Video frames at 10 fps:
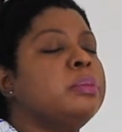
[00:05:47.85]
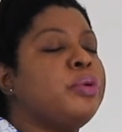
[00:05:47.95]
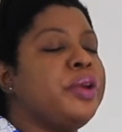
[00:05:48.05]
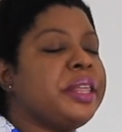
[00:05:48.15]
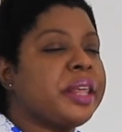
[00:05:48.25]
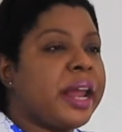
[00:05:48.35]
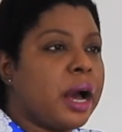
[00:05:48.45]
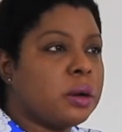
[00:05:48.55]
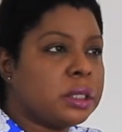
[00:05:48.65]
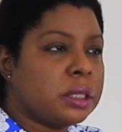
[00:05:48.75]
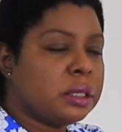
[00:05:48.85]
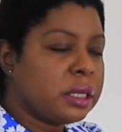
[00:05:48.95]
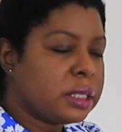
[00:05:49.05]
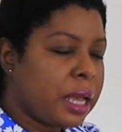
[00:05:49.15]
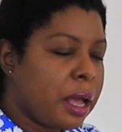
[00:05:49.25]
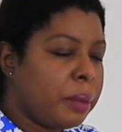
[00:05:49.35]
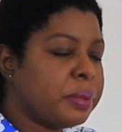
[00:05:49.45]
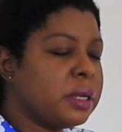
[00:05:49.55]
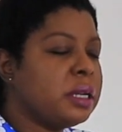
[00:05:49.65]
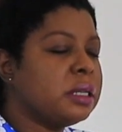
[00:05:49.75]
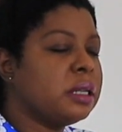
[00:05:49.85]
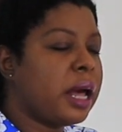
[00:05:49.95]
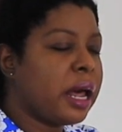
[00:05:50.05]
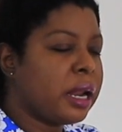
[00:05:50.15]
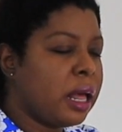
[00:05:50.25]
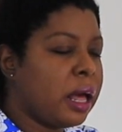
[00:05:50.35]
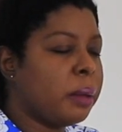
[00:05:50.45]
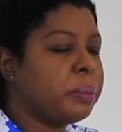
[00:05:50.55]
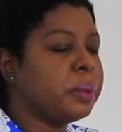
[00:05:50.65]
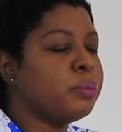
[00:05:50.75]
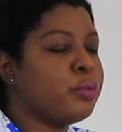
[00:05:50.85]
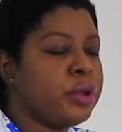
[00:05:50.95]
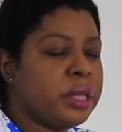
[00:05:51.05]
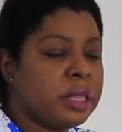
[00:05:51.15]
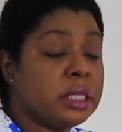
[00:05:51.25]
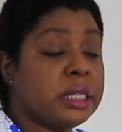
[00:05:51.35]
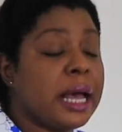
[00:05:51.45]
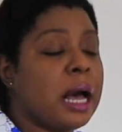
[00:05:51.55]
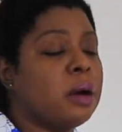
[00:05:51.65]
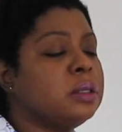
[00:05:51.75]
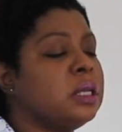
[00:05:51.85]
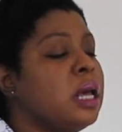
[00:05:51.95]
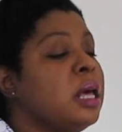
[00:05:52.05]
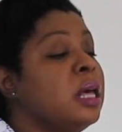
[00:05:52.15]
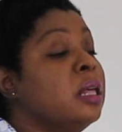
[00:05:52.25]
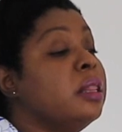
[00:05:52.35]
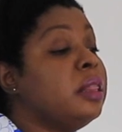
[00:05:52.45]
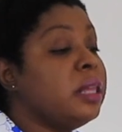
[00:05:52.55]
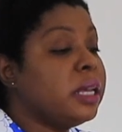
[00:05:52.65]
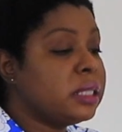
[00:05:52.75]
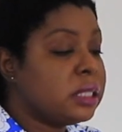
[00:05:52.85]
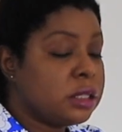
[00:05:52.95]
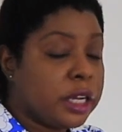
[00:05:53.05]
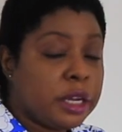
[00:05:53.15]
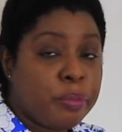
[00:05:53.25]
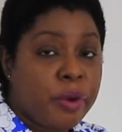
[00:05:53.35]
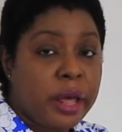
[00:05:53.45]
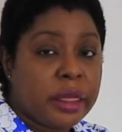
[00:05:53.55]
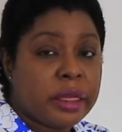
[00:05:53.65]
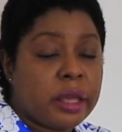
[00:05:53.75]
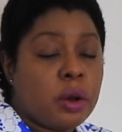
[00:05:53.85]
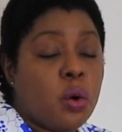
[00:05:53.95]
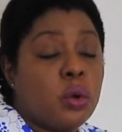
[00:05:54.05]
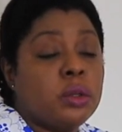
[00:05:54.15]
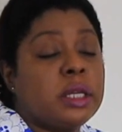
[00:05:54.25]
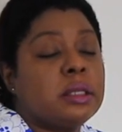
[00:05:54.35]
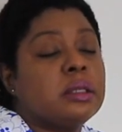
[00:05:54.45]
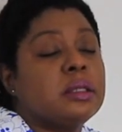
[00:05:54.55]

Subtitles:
Breathe it out. This happened and that happened. Breathe it down. This, take a breath, hold it,